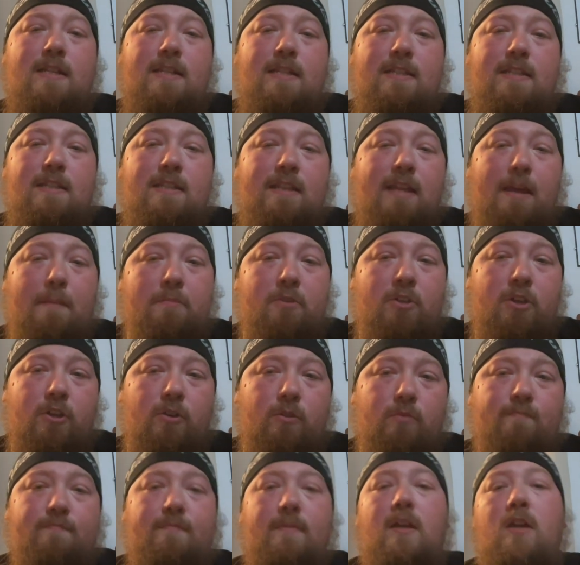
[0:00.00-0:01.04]
Step
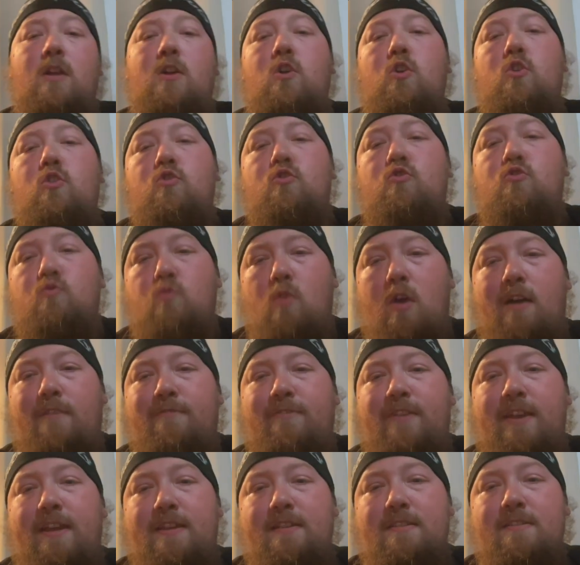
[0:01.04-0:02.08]
2, draw
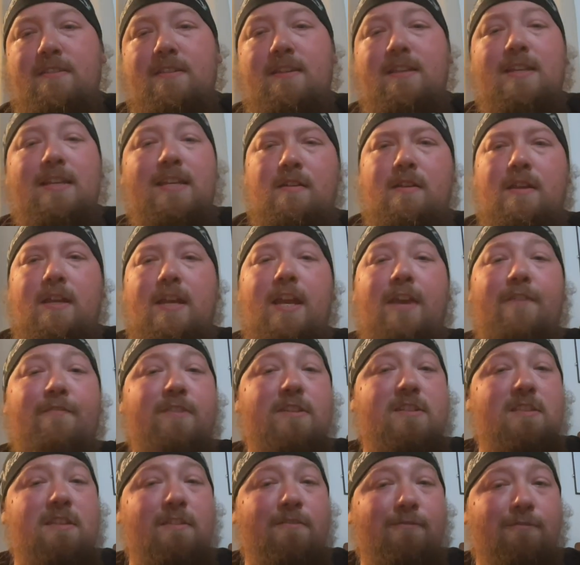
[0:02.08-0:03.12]
phase. If
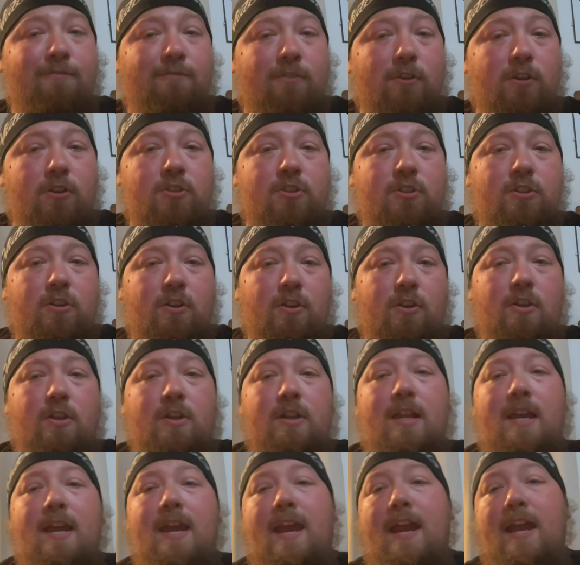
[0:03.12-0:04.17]
it's the first
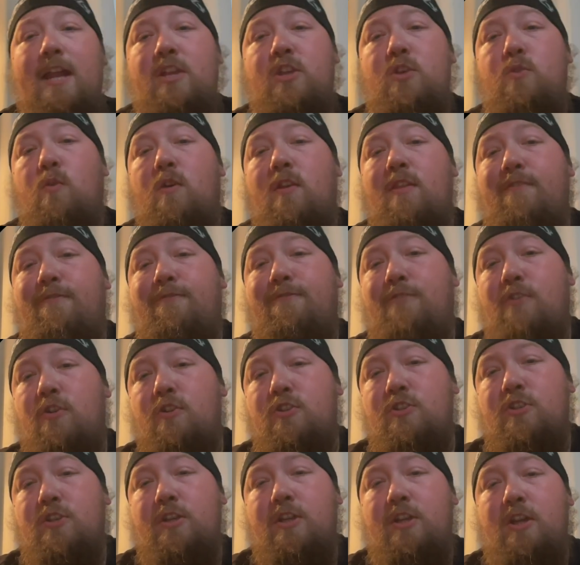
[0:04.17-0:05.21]
turn and you are the
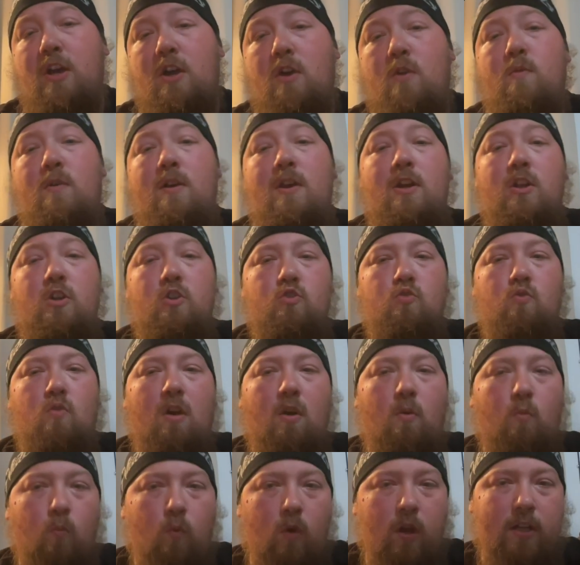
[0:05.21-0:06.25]
first to go,
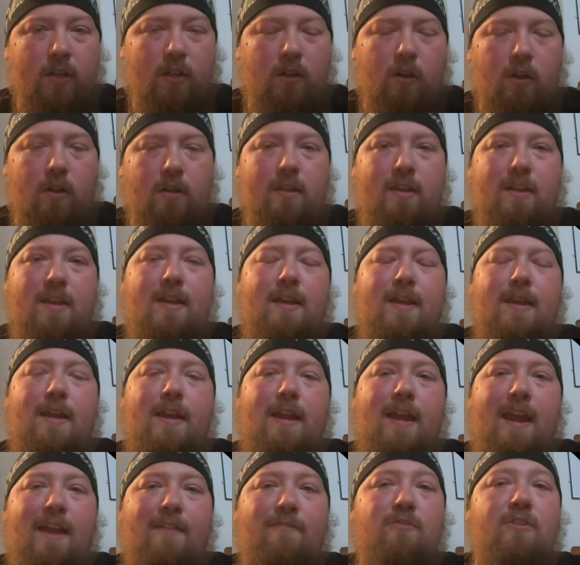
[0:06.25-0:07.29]
draw 1 card.
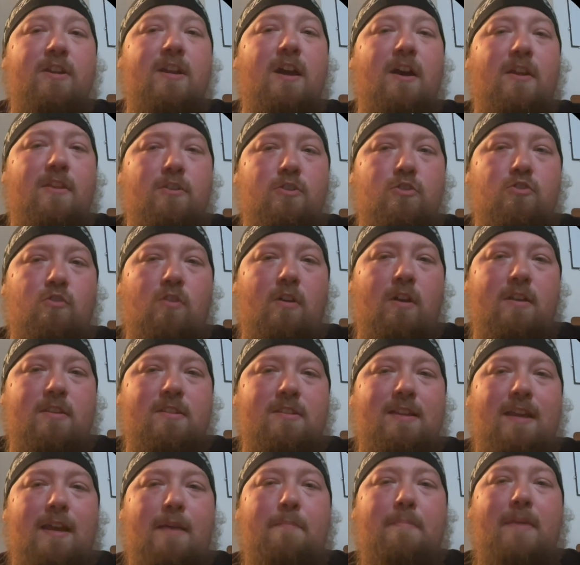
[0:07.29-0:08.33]
Every other draw
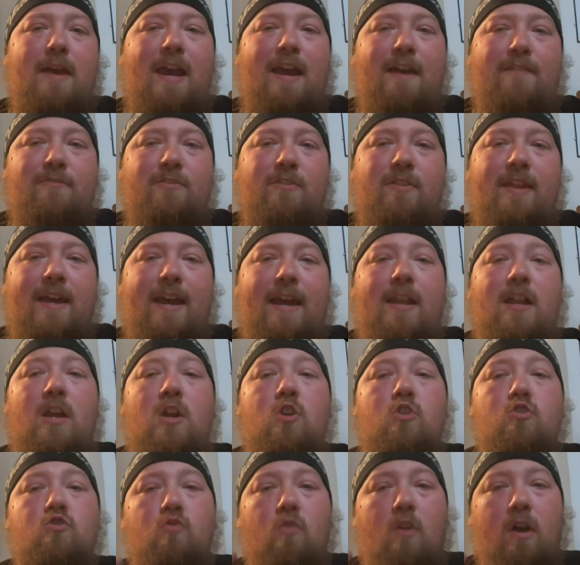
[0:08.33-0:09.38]
step after that,
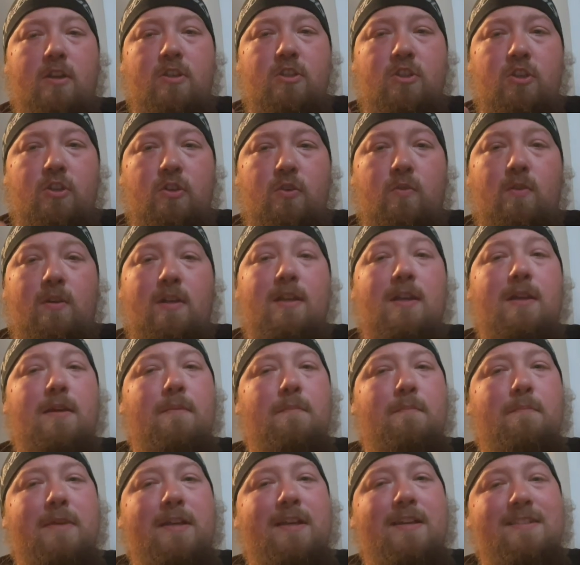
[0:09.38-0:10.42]
draw 2,
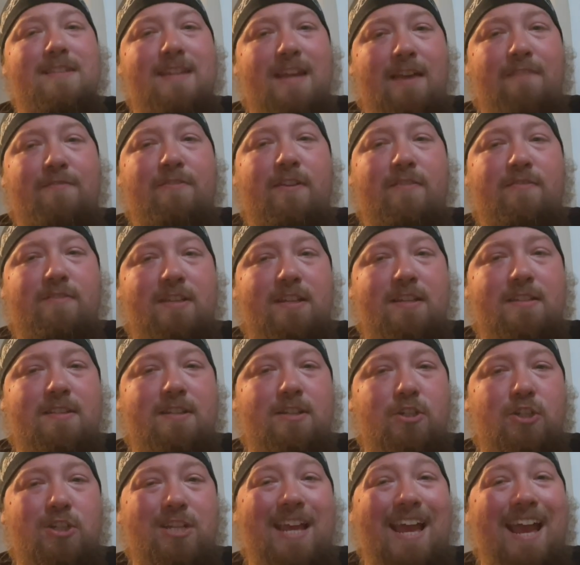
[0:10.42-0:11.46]
because
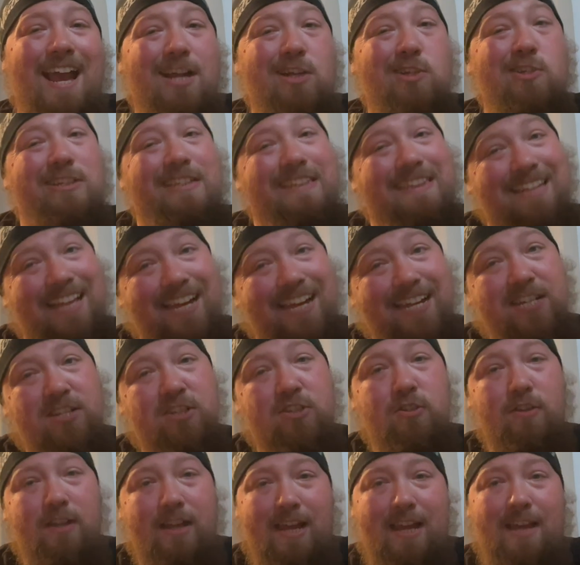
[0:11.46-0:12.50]
FFTCG actually likes
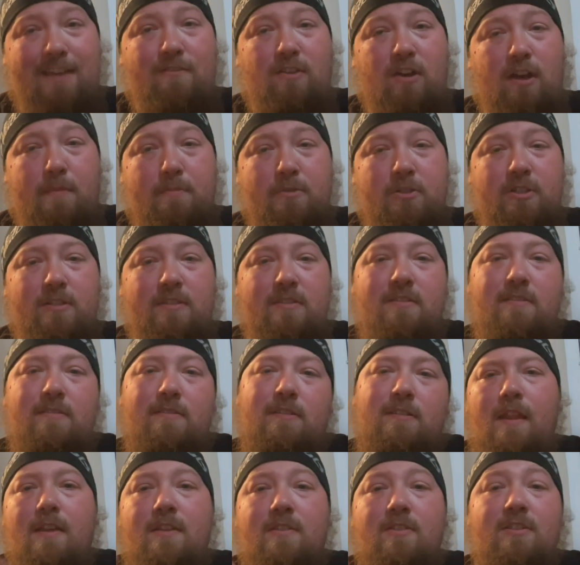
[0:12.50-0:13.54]
you to have options.
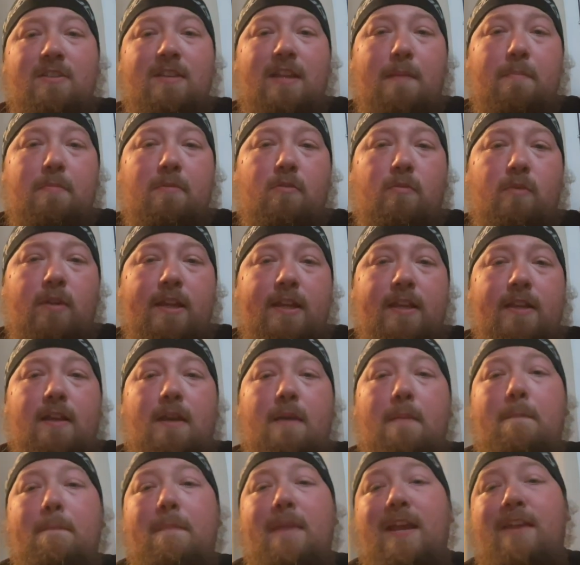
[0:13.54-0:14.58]
Step 3,
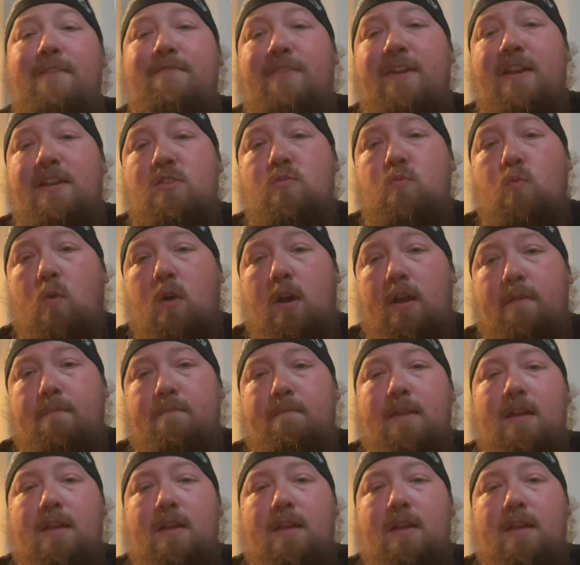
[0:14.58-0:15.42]
main phase 1.